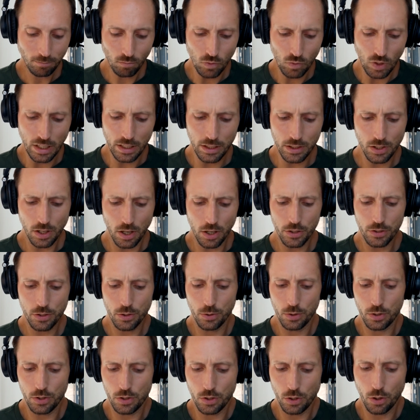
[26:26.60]
And it's
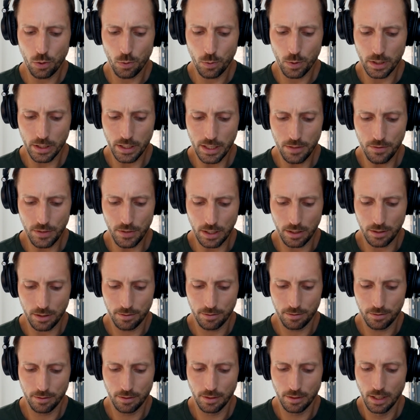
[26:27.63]
also so relieving.
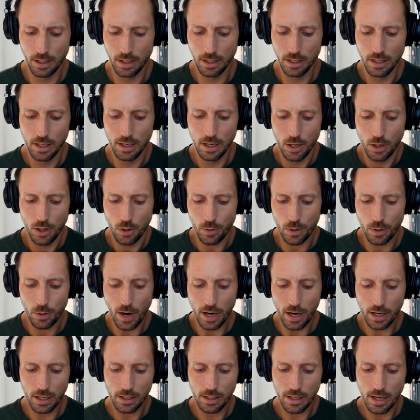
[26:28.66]
We
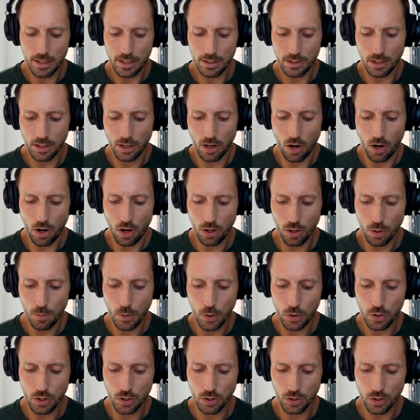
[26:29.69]
recognize that all
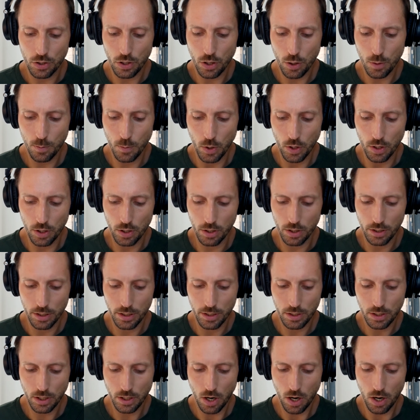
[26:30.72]
emotional turmoil
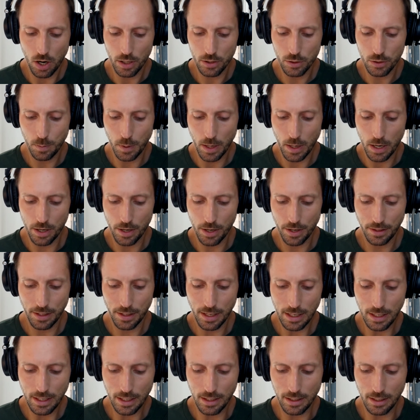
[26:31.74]
is caused by our
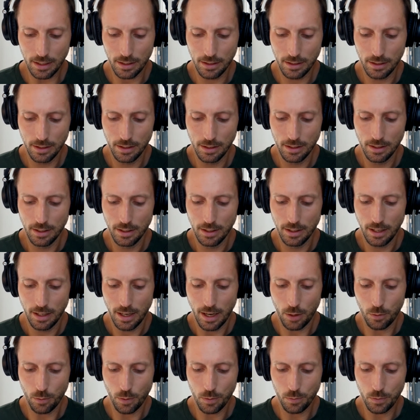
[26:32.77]
thinking.
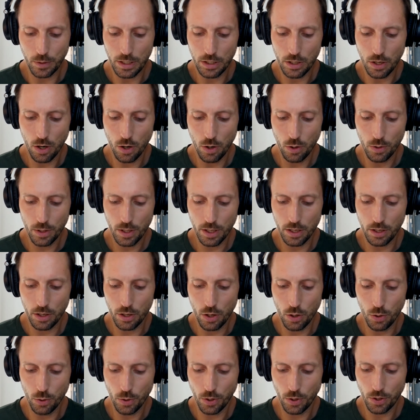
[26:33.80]
And when we know that
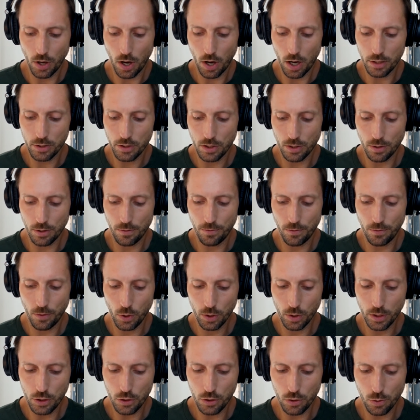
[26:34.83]
no thoughts are
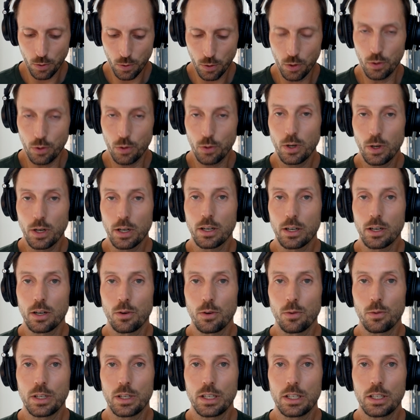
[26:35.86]
fully true,
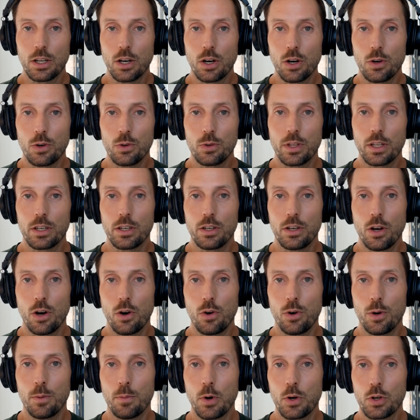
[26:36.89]
we know that
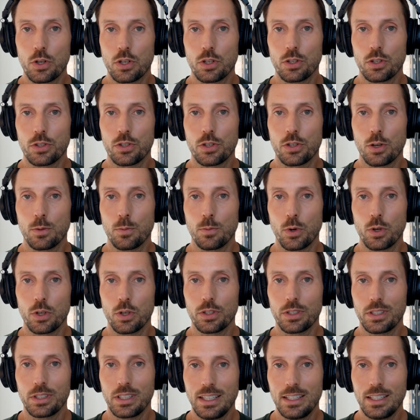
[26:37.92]
no emotional
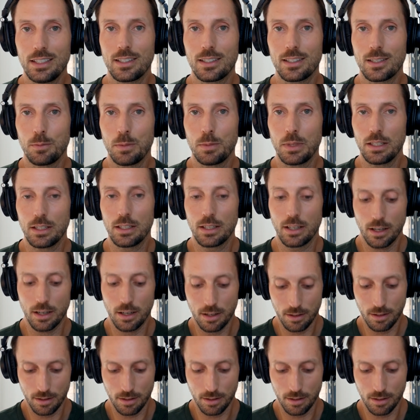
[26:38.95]
turmoil needs to be there.